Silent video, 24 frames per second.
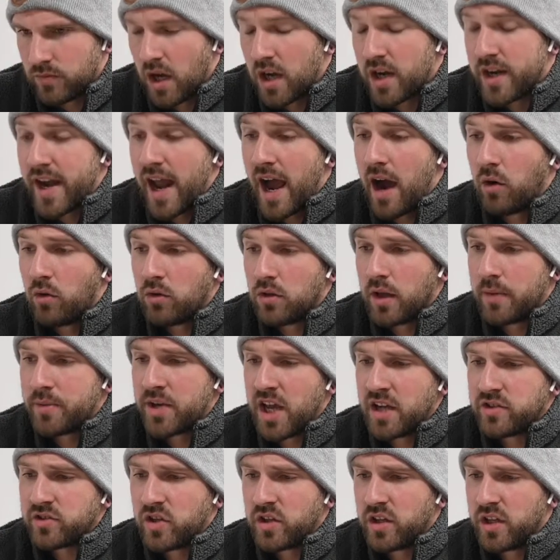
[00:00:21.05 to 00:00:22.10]
Now, let
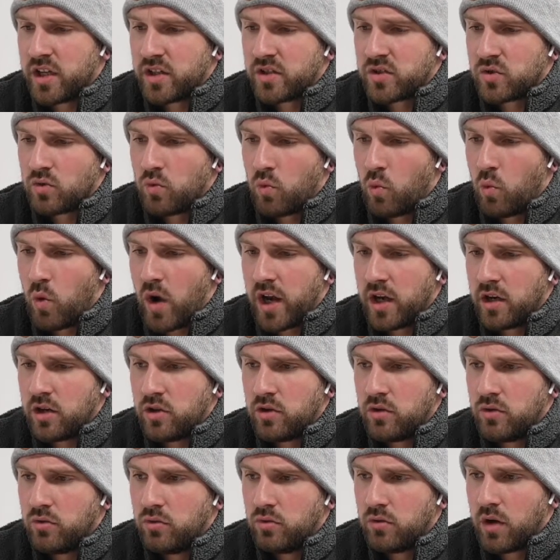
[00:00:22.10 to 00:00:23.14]
me ask you this. When
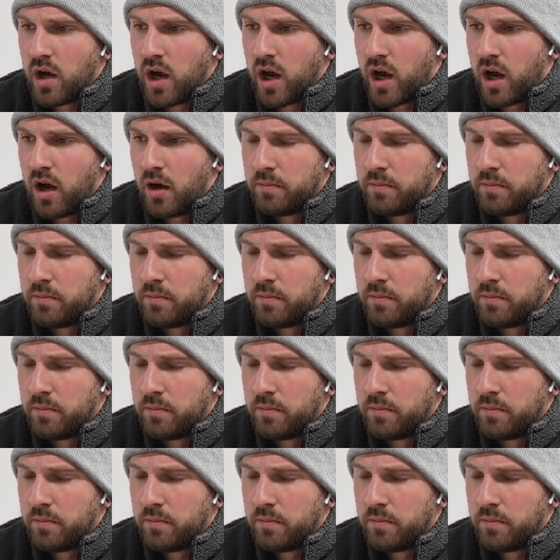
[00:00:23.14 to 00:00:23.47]
you,